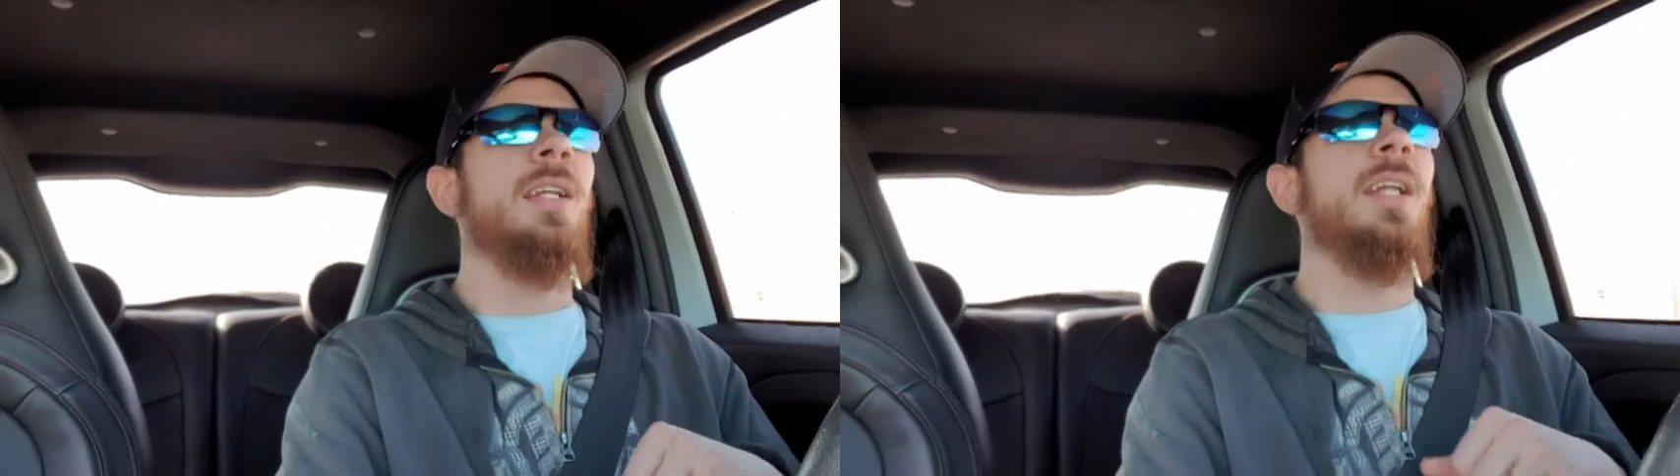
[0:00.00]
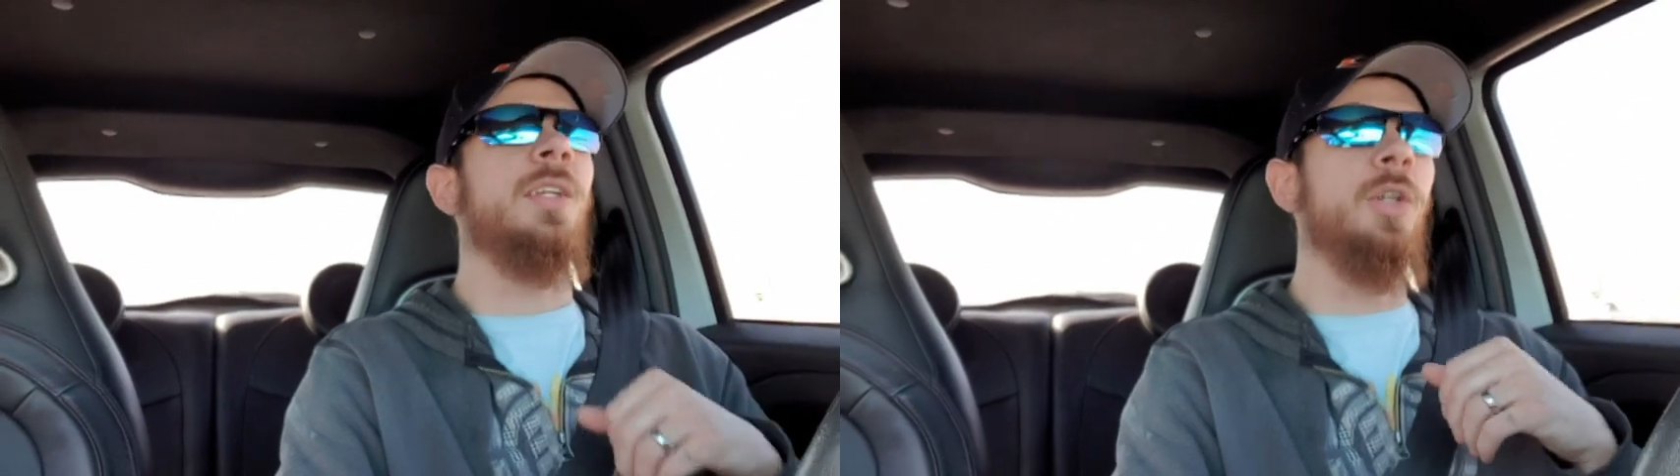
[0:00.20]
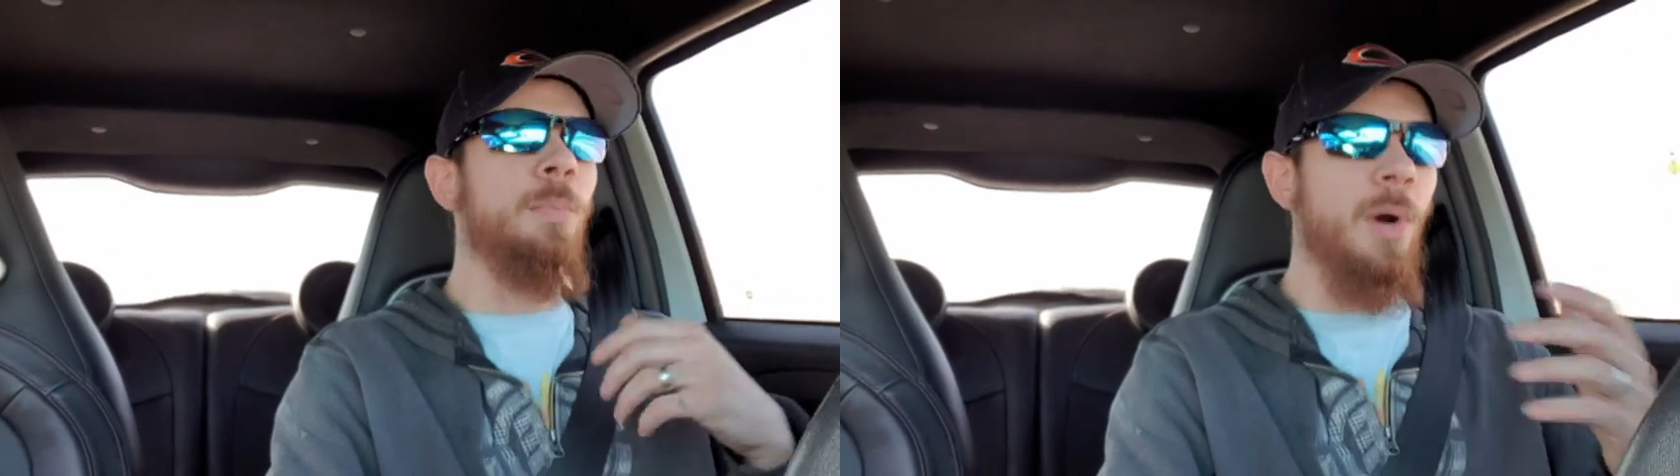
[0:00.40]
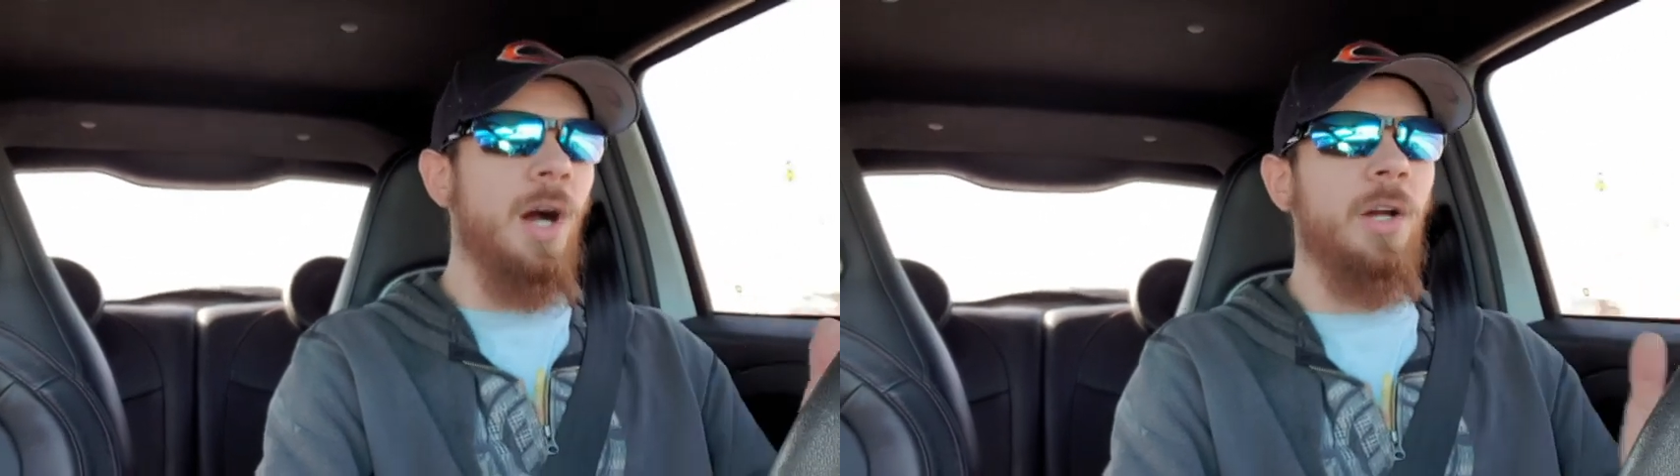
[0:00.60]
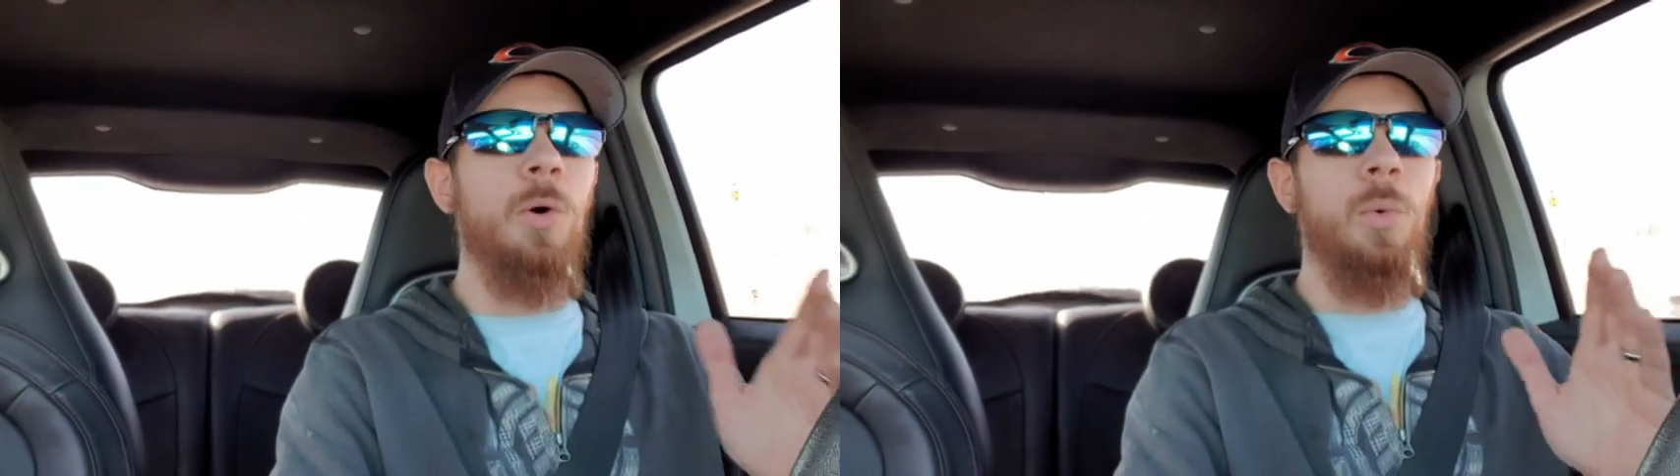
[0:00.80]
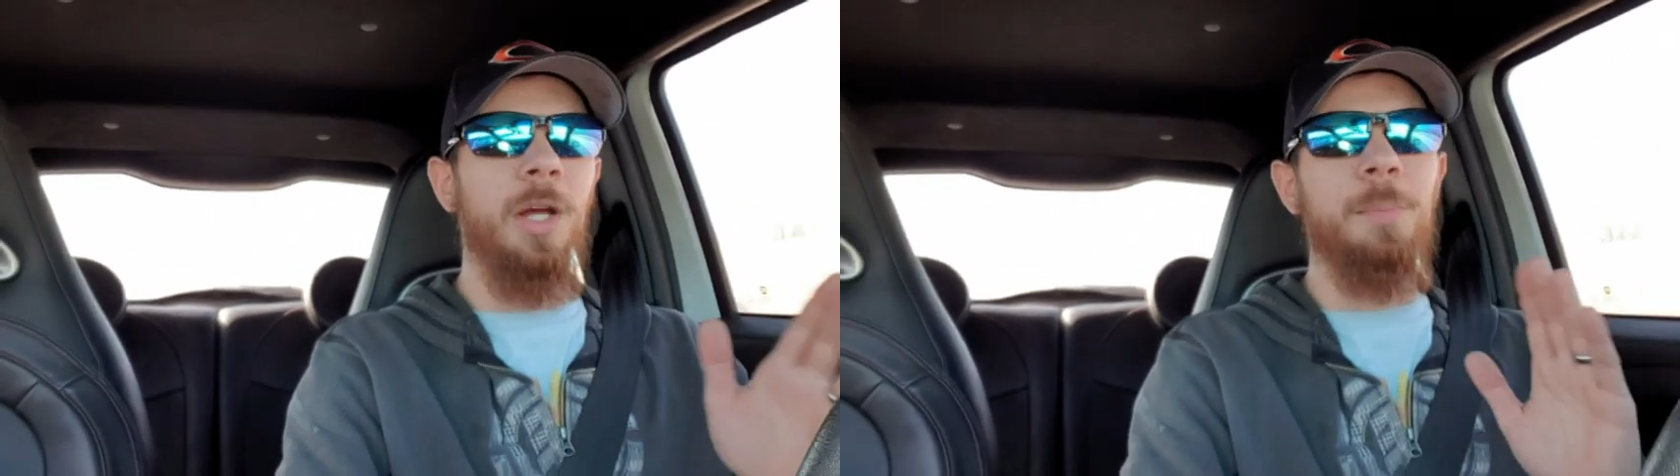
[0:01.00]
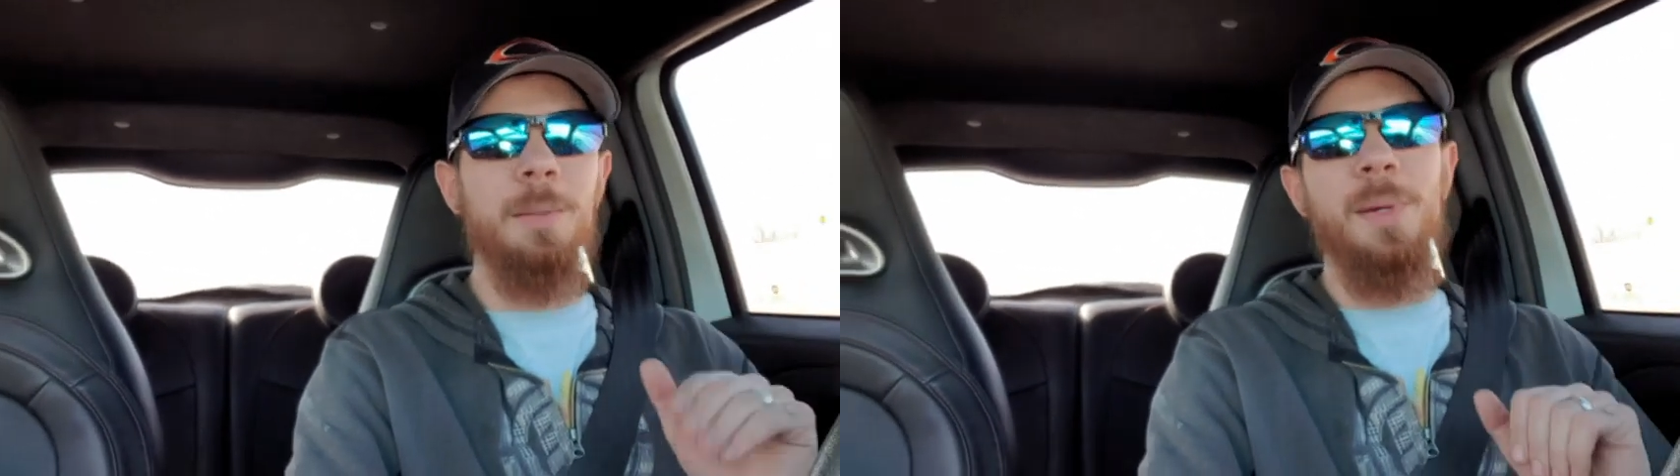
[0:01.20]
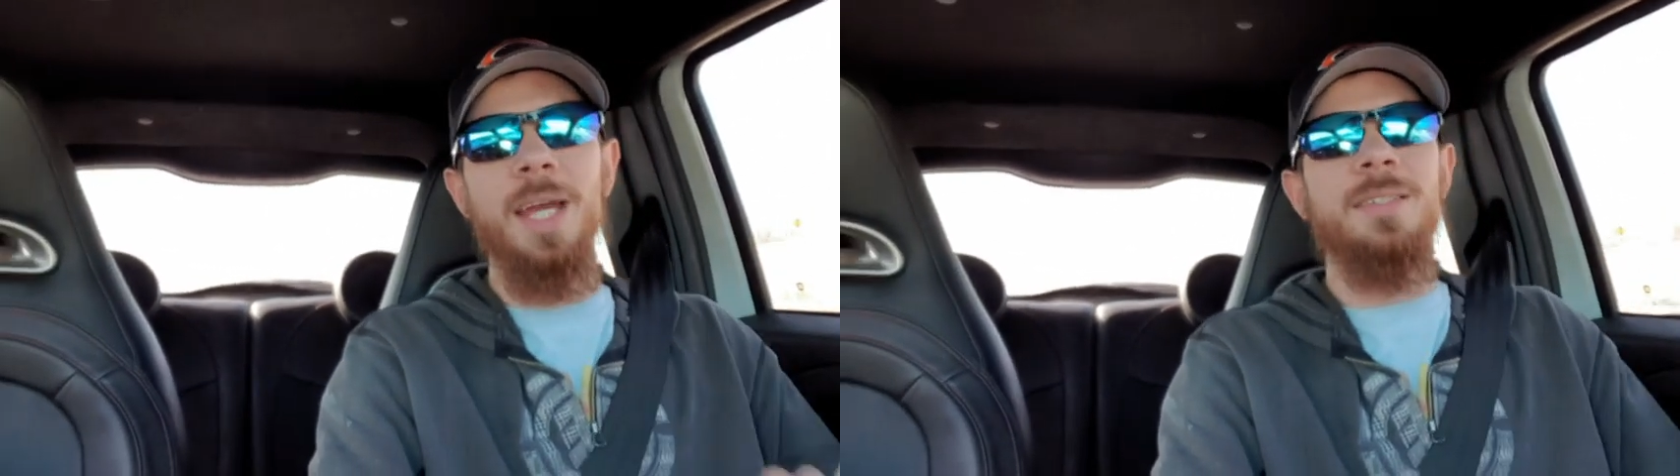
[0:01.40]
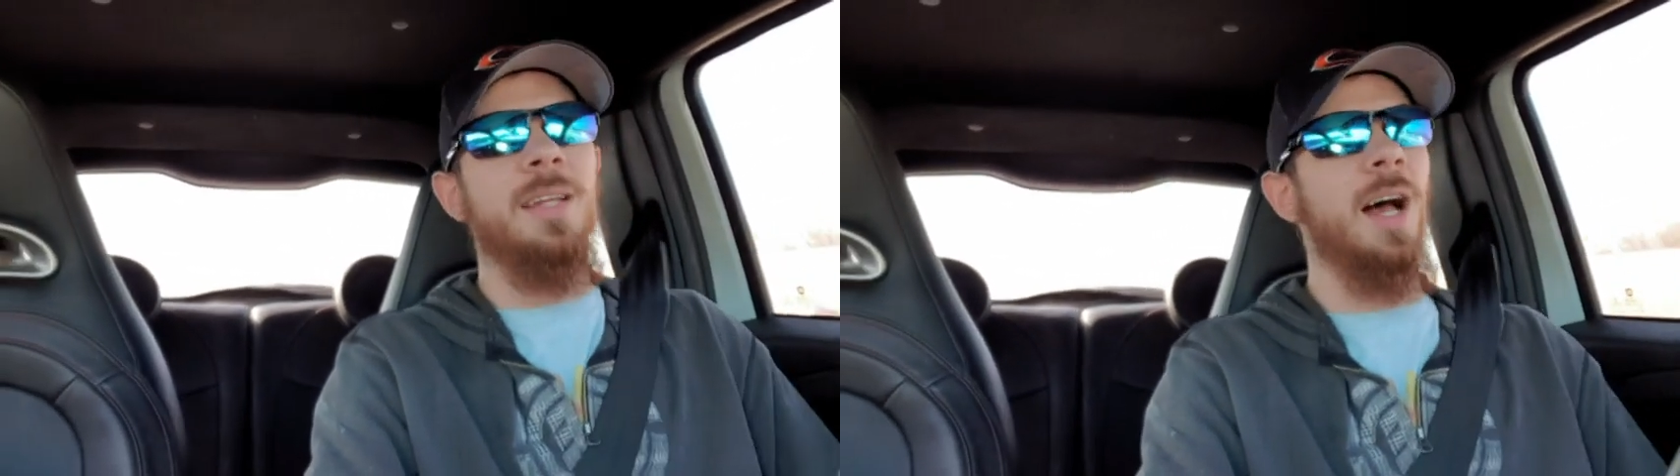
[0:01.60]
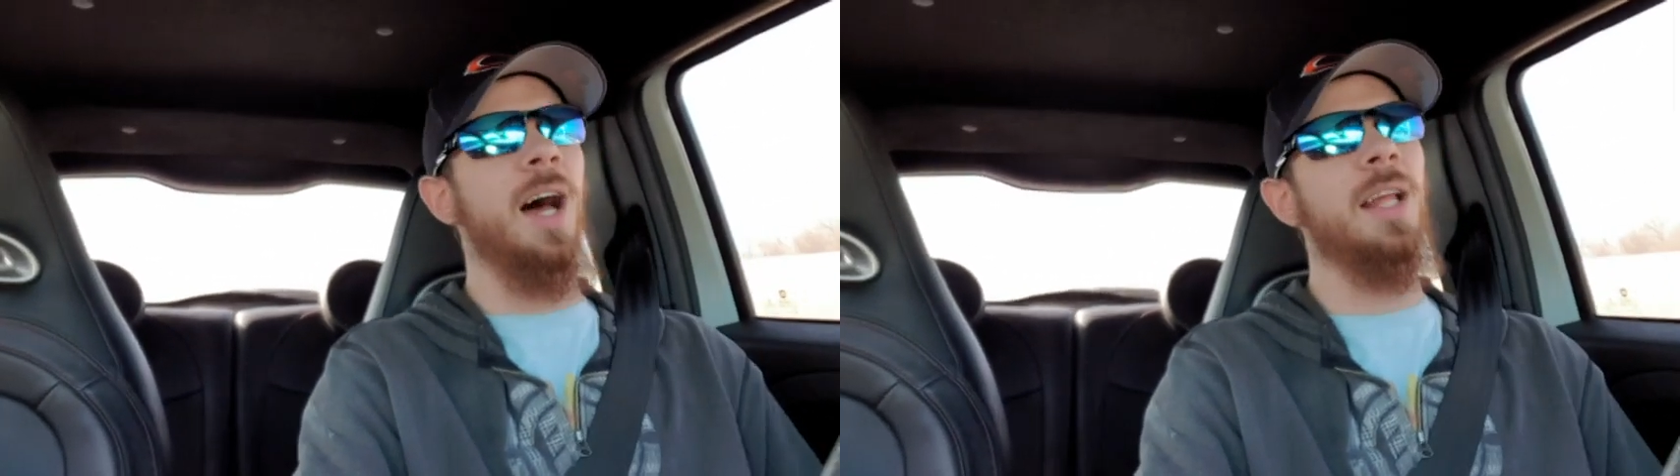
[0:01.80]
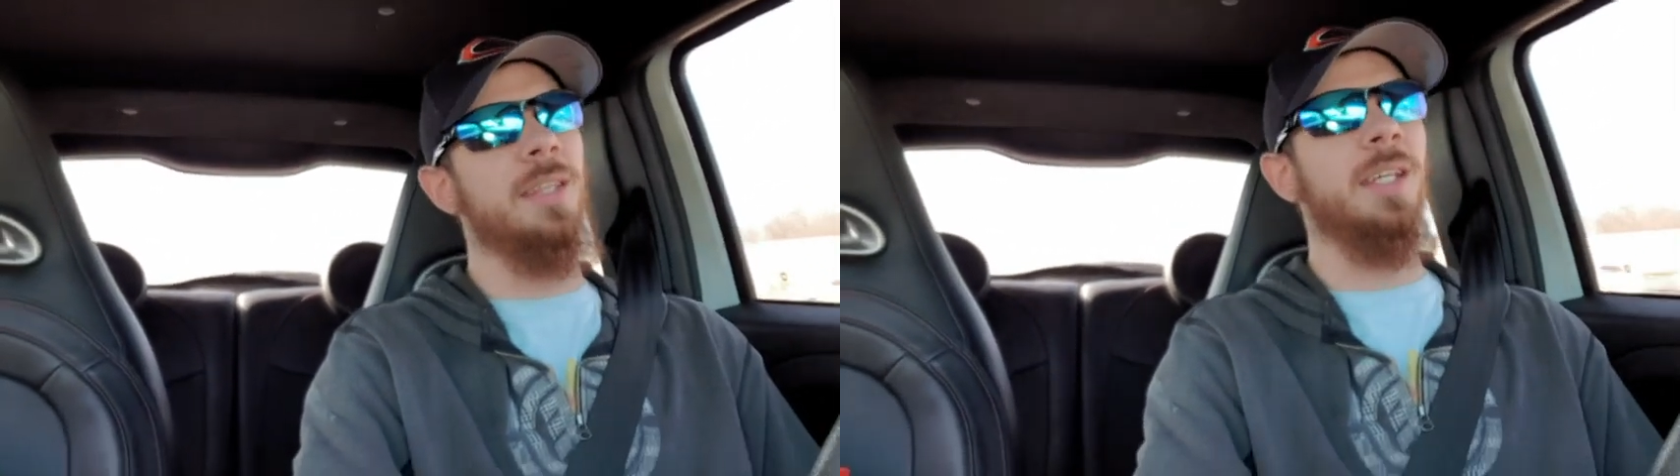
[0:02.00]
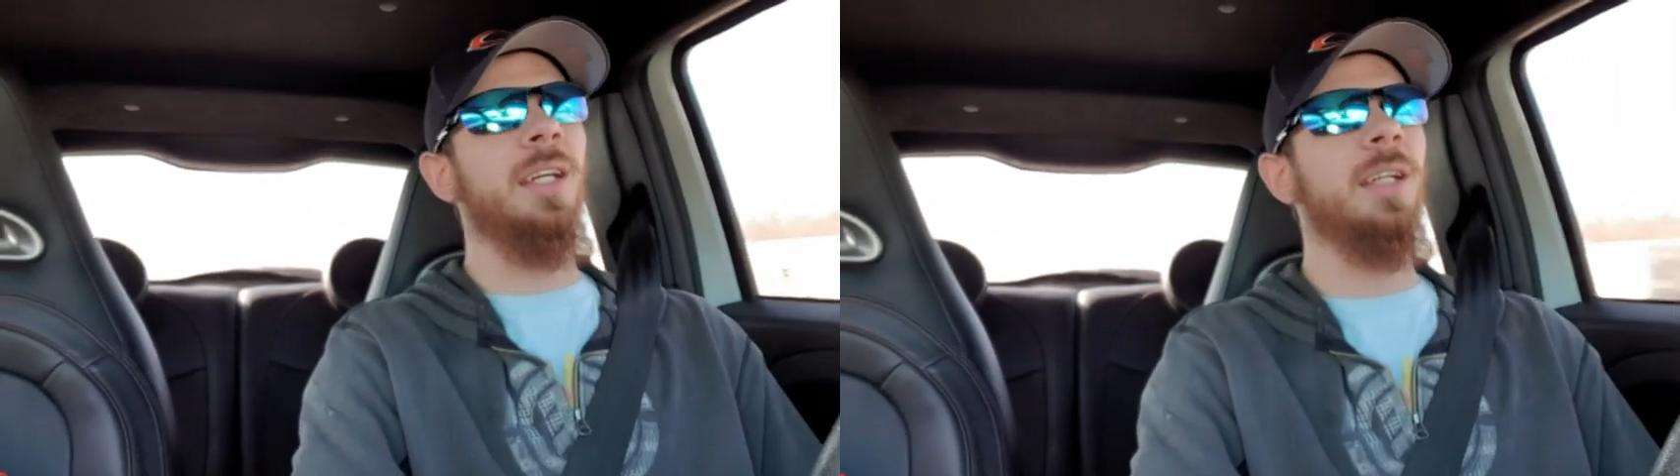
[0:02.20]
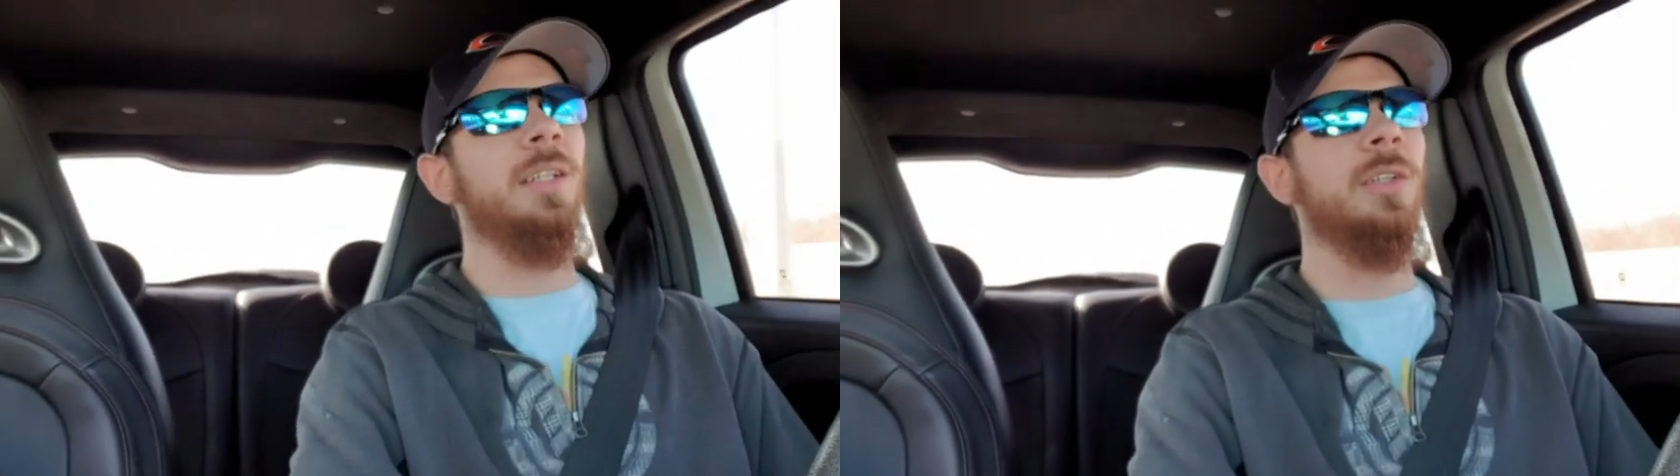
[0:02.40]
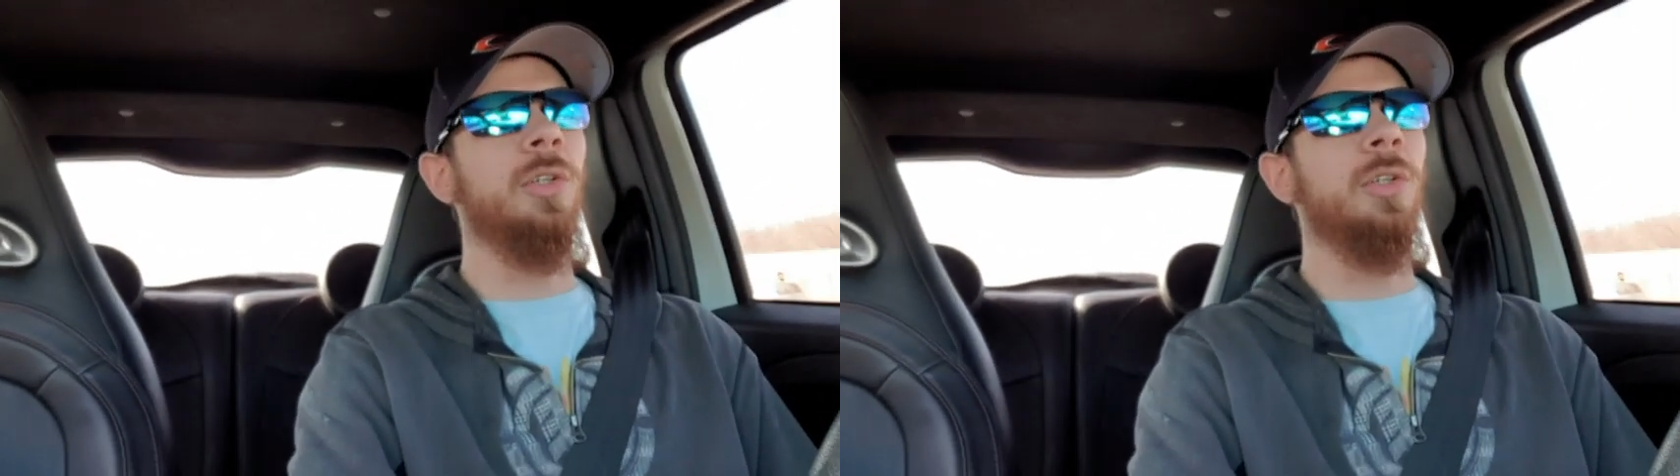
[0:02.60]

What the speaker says: that the new Bronco will be based on the